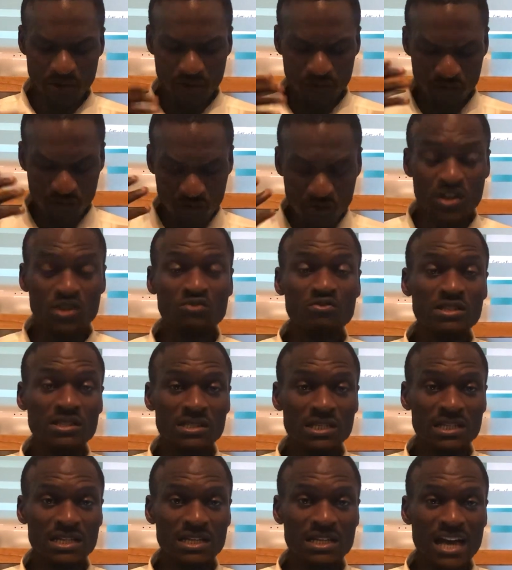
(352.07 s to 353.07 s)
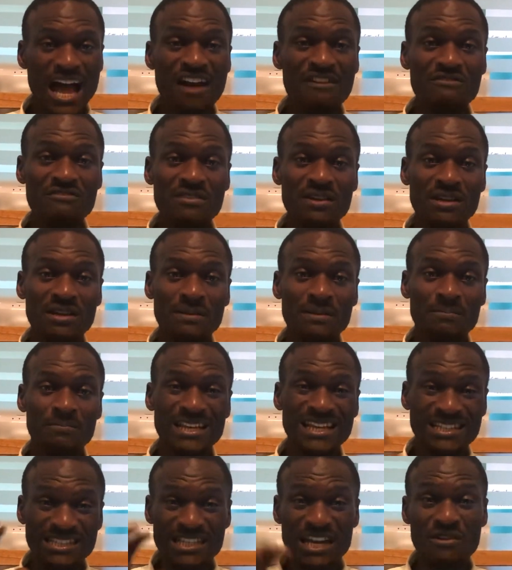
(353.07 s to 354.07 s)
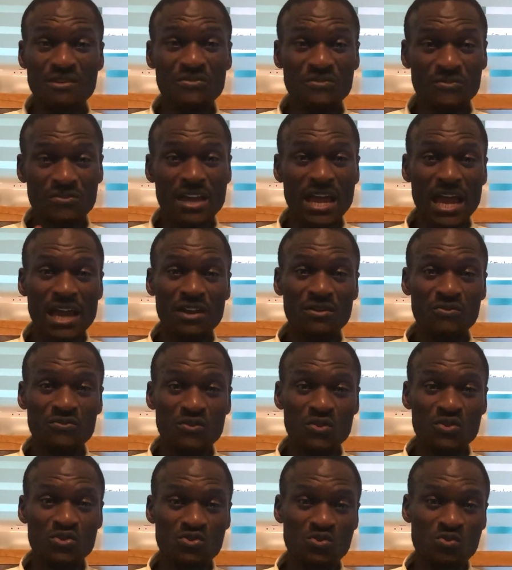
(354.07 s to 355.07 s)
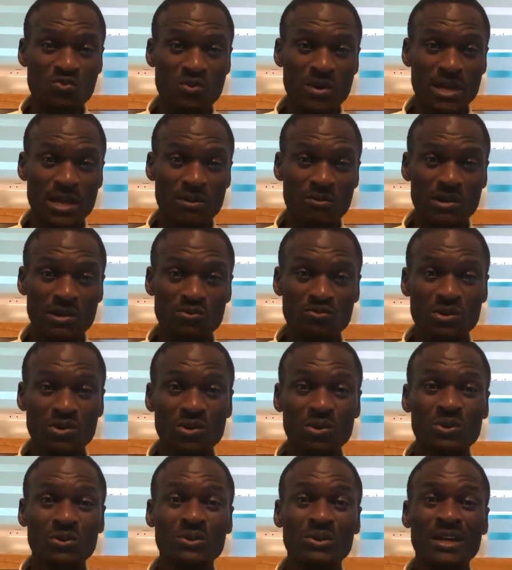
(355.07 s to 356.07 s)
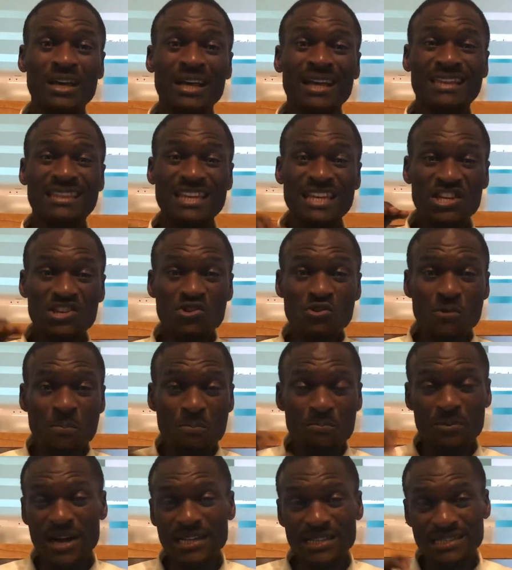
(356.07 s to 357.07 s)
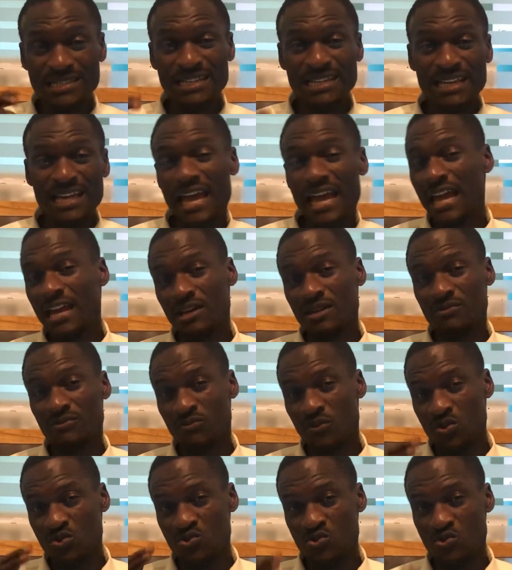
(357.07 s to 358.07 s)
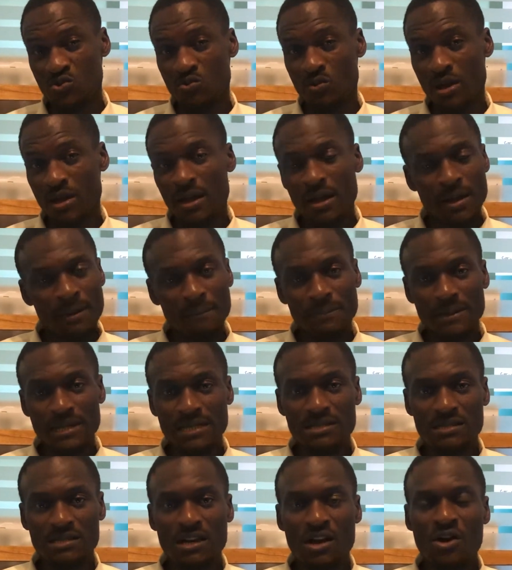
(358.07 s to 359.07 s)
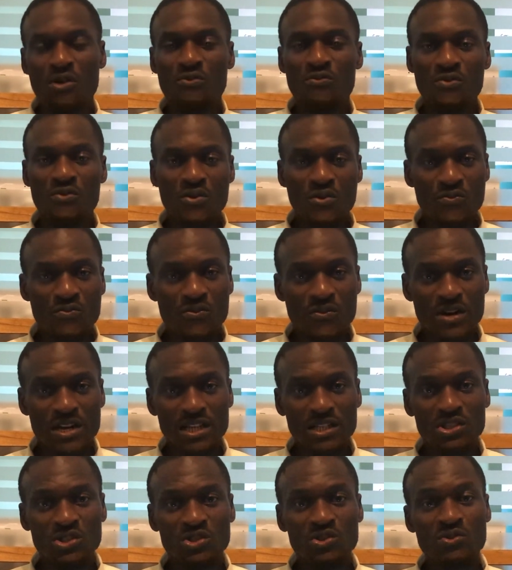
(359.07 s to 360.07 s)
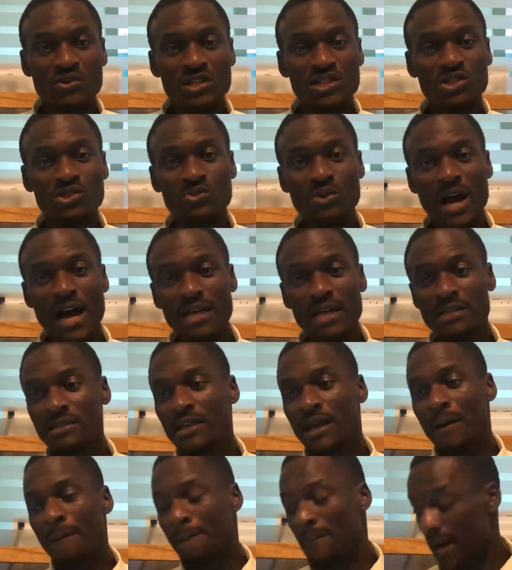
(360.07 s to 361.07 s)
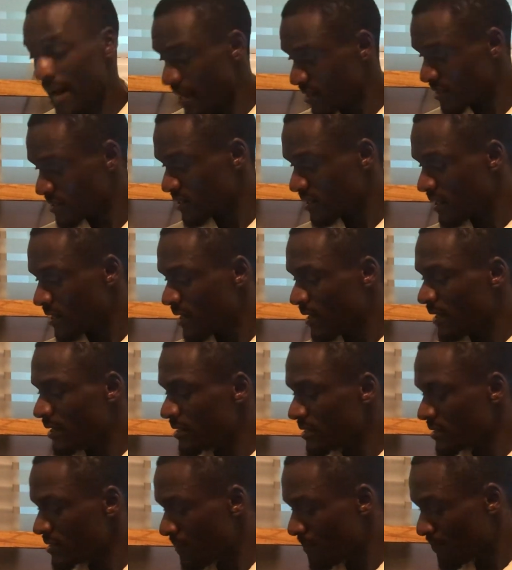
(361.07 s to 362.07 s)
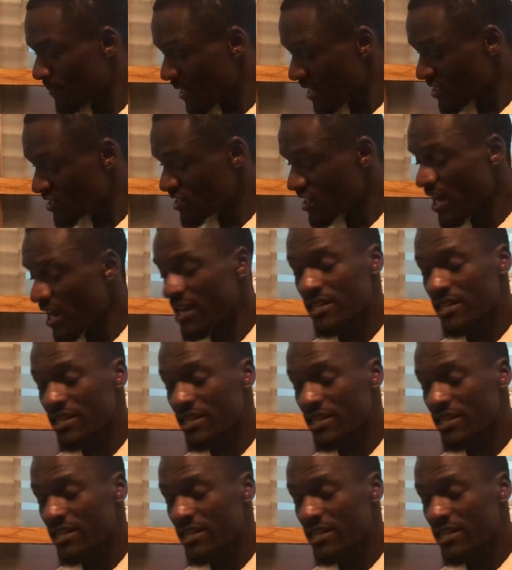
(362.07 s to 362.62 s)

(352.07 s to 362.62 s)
if you're interested in having a tariff guide for Nyungwe, what we call the new pricing guide for Nyungwe, please feel free to reach to us. But it is a pleasure